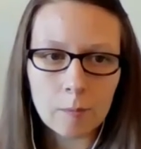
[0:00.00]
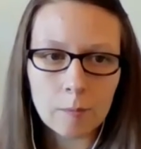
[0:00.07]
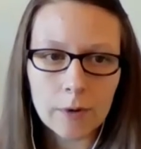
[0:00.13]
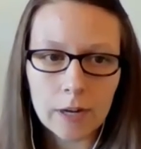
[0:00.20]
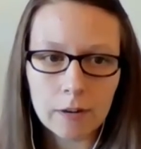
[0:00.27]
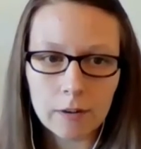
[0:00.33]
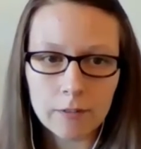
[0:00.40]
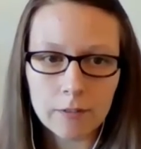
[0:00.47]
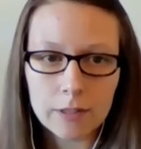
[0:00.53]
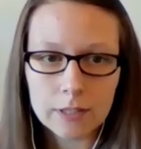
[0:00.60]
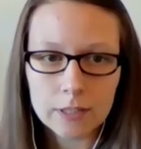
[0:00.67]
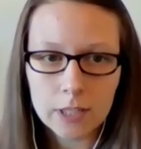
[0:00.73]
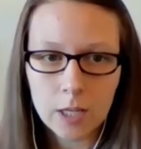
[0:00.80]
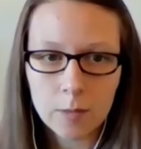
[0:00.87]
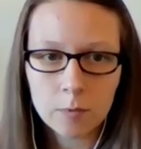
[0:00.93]

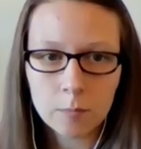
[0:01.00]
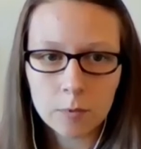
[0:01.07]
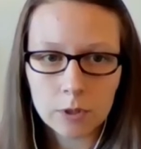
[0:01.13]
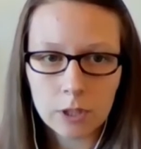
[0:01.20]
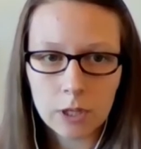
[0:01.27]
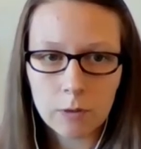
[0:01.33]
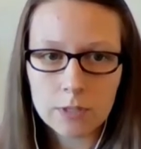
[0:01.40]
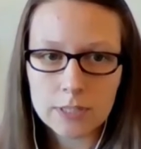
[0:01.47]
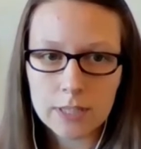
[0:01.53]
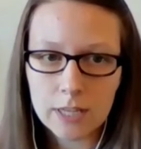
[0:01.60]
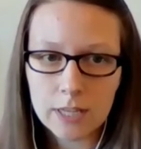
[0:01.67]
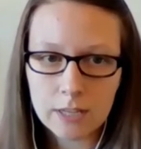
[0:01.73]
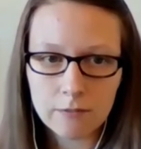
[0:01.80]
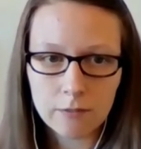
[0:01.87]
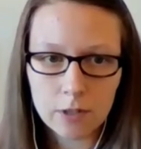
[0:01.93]
However, the table
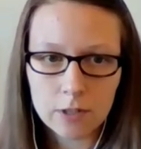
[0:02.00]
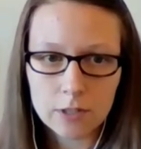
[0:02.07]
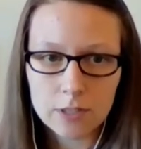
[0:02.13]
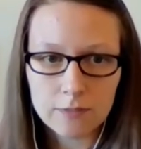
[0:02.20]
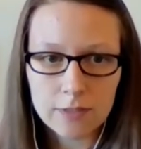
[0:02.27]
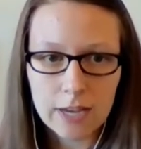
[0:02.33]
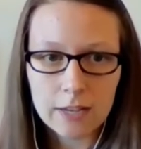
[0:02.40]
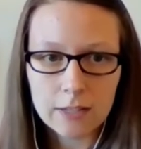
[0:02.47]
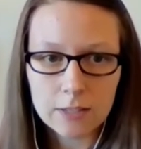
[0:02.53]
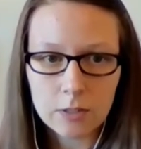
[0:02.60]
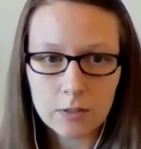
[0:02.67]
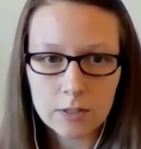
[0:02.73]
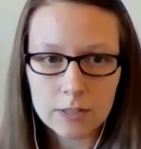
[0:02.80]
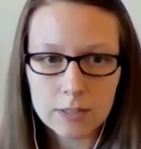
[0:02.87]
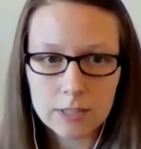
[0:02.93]
below is the inverse
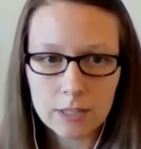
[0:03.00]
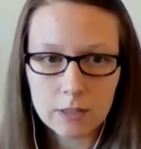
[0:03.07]
of that.